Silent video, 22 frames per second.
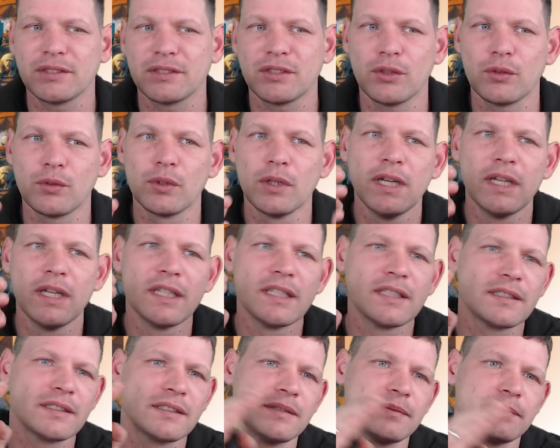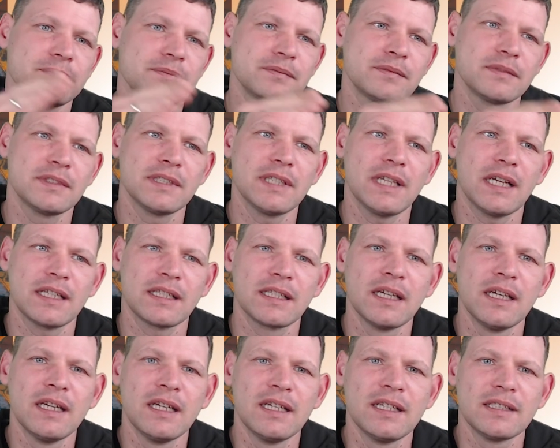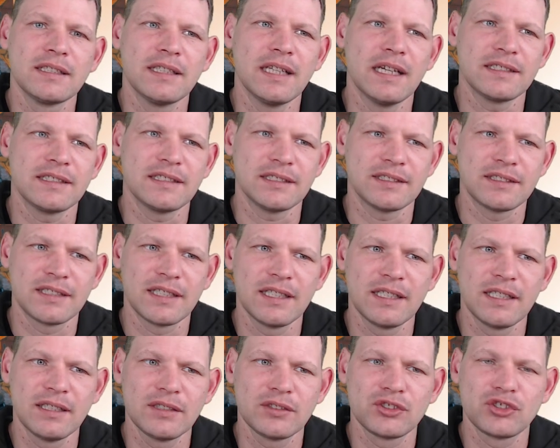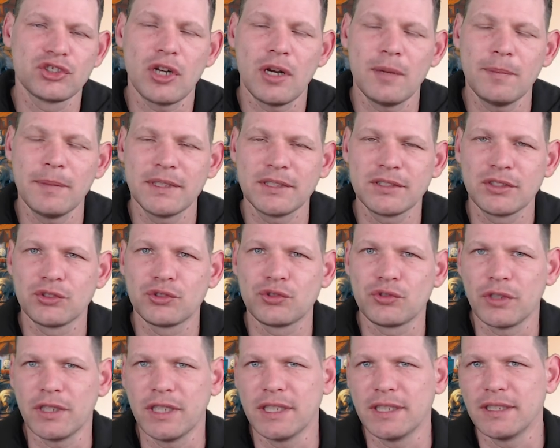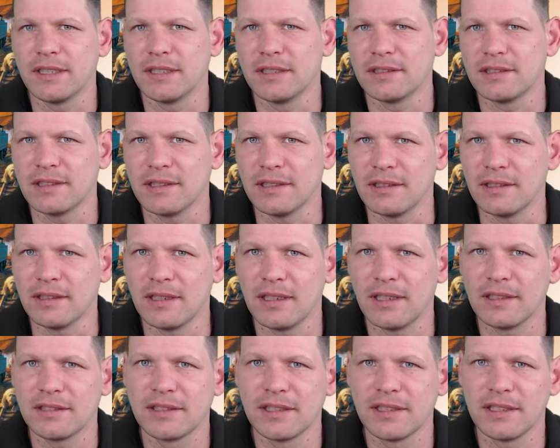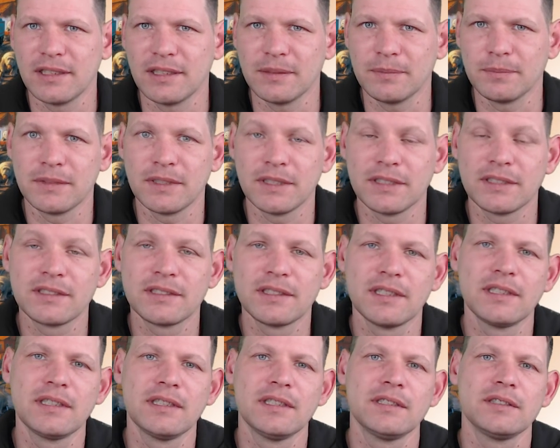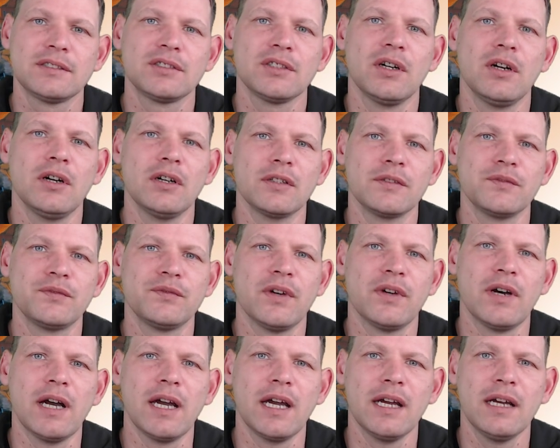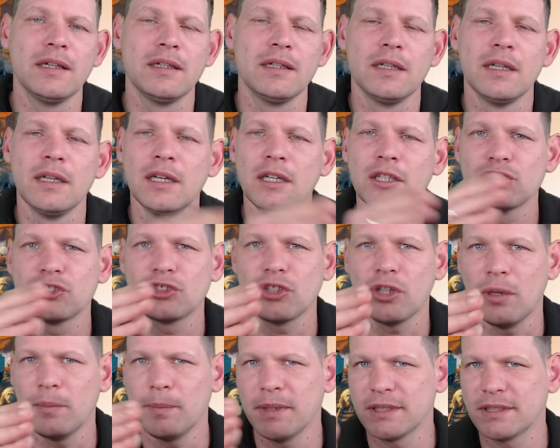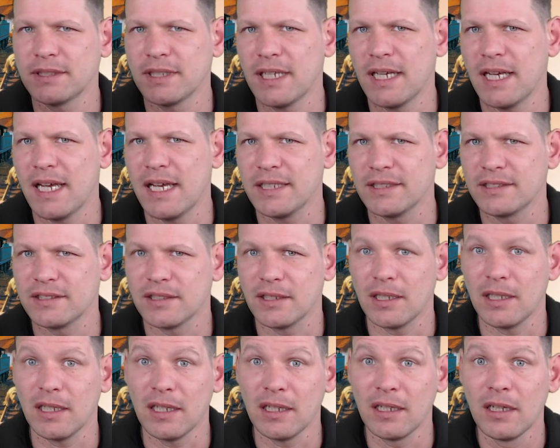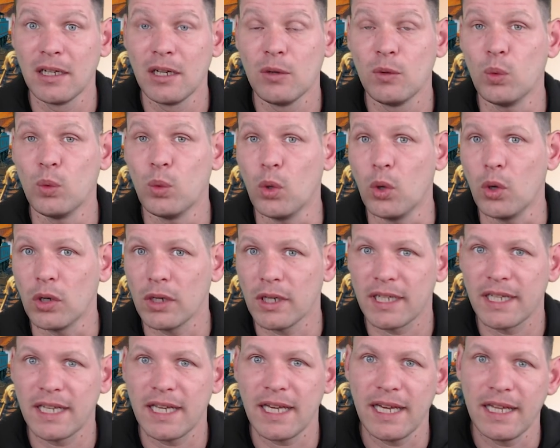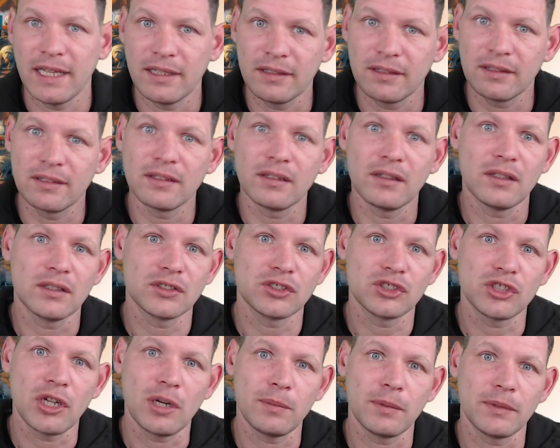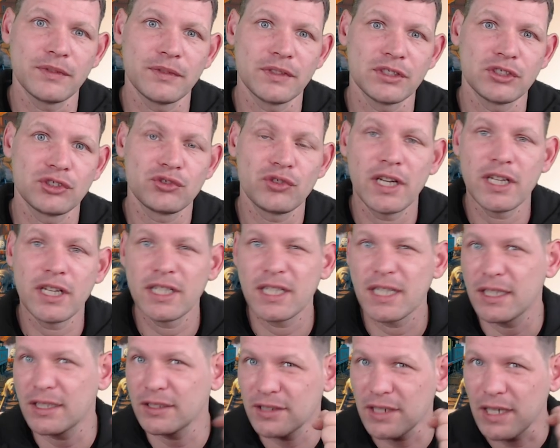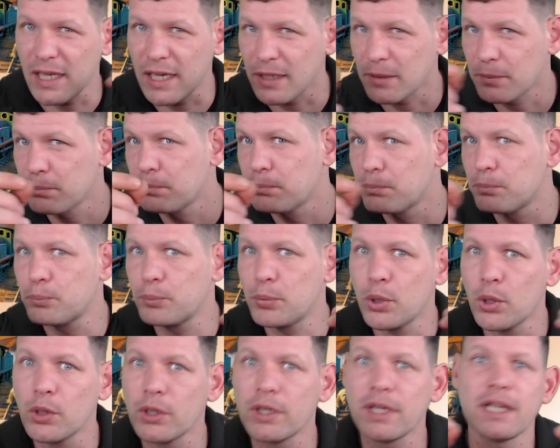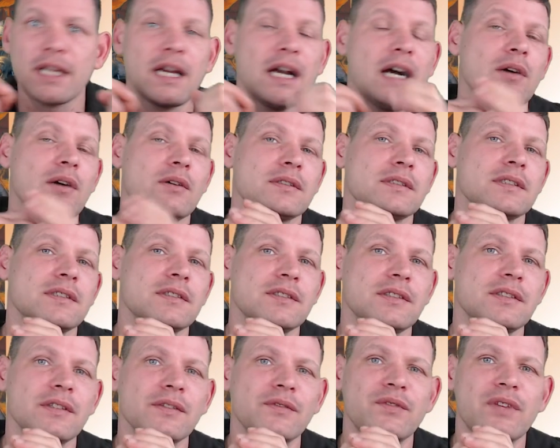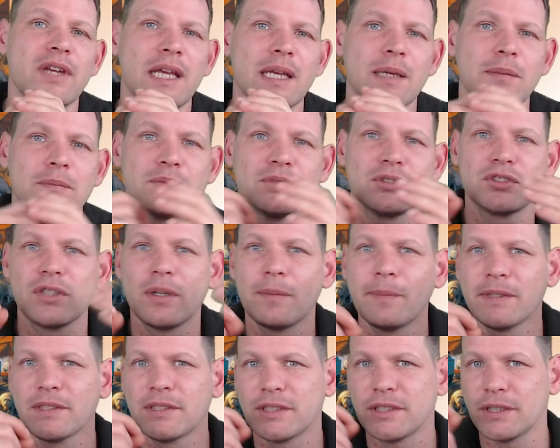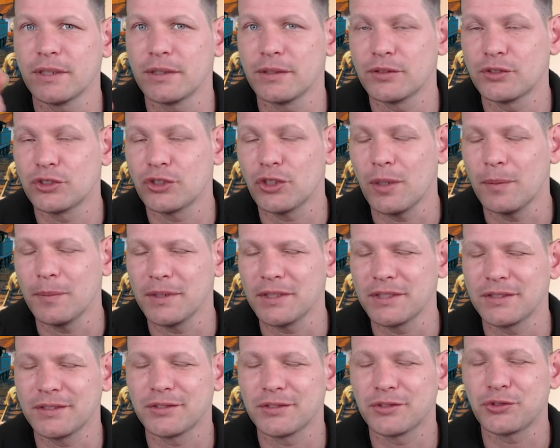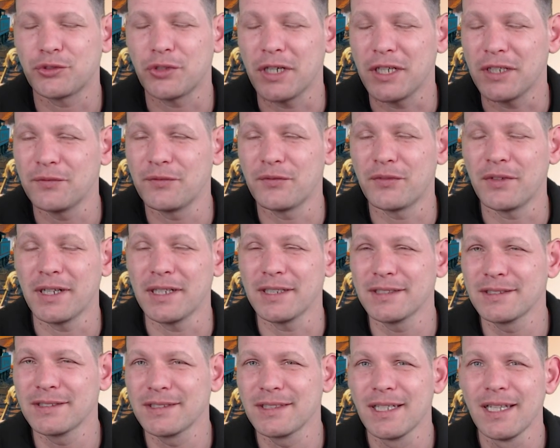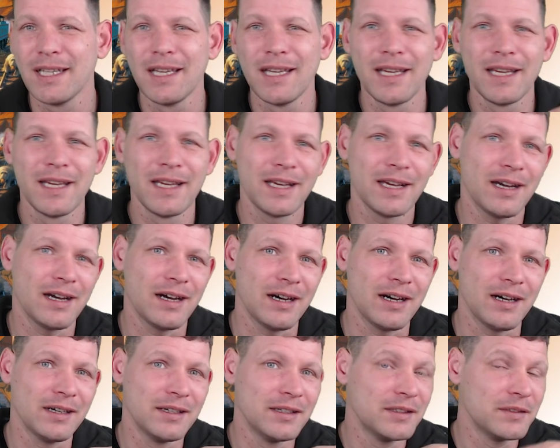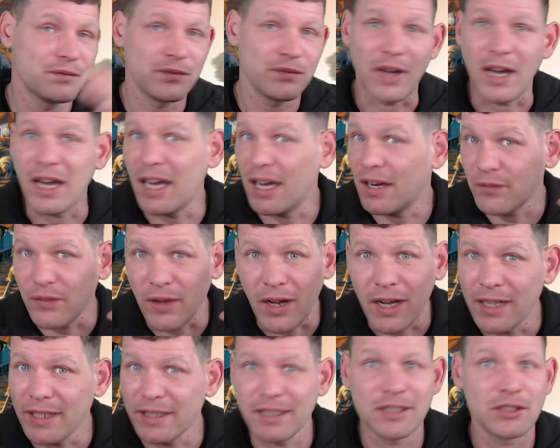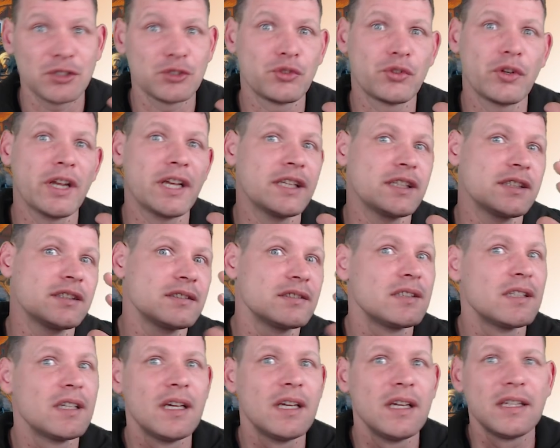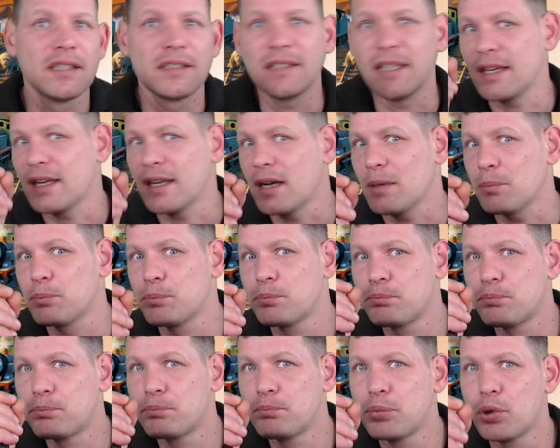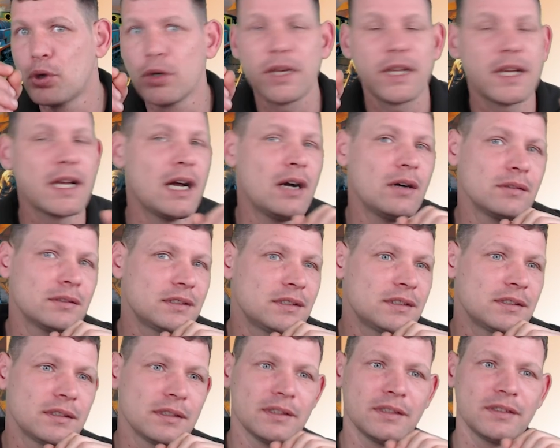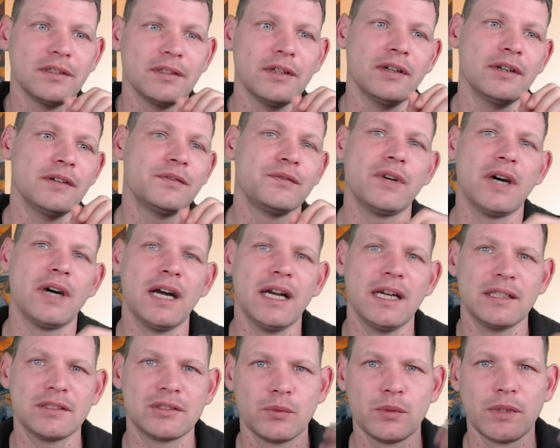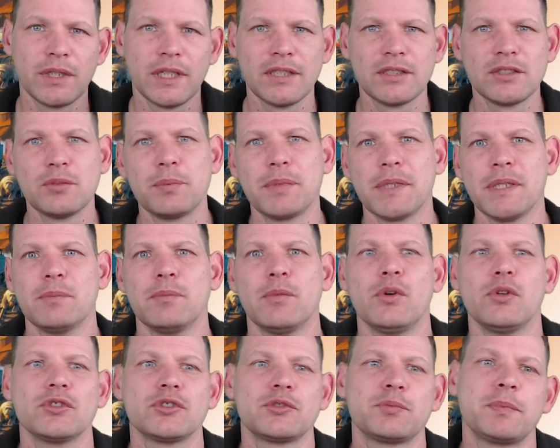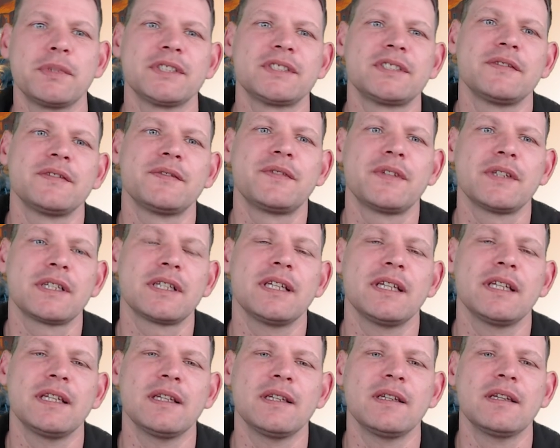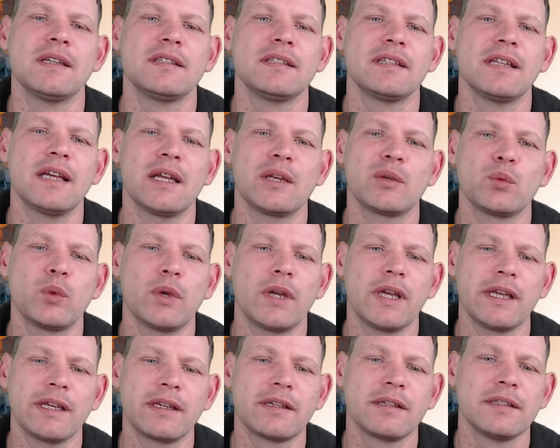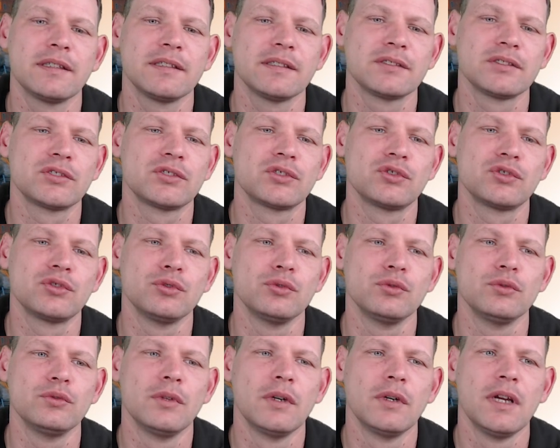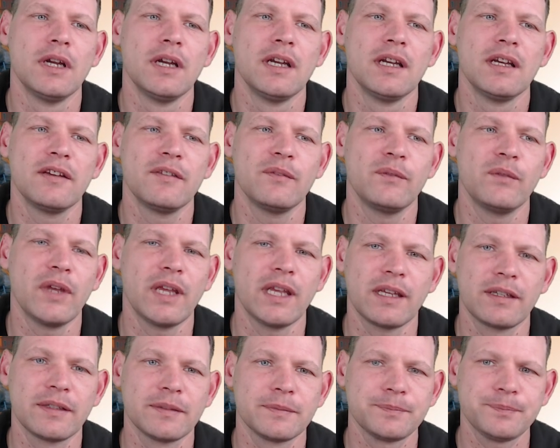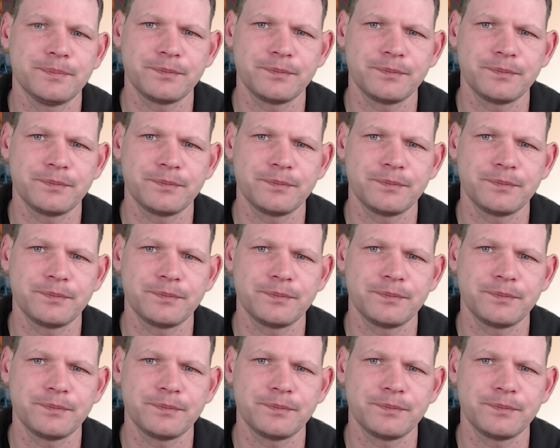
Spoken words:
So like there's a city, Thomas the train is in a city. The city is on fire. Thomas has a water cannon on top of his train and is like putting out the flames. Some of Thomas' train friends are firefighting trains that are putting out the fire. So we need to be more specific in that way. It's too vague.